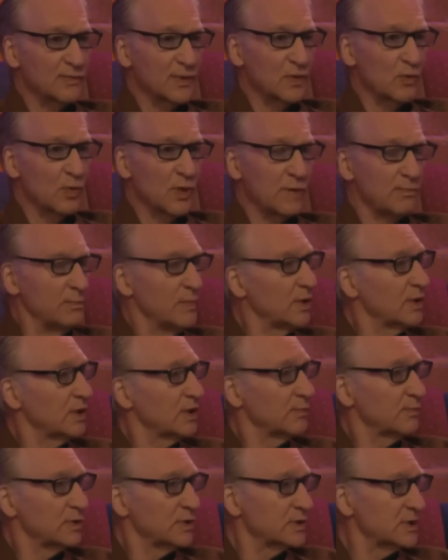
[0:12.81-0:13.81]
me
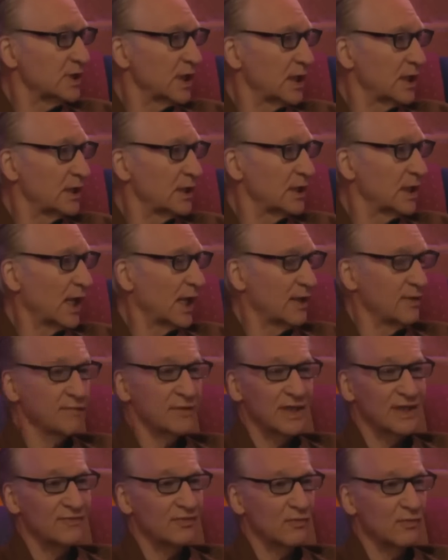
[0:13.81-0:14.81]
1,000,000%, I
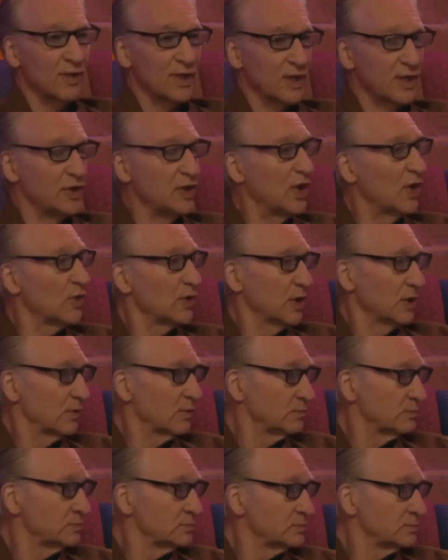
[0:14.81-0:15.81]
don't even want to know you.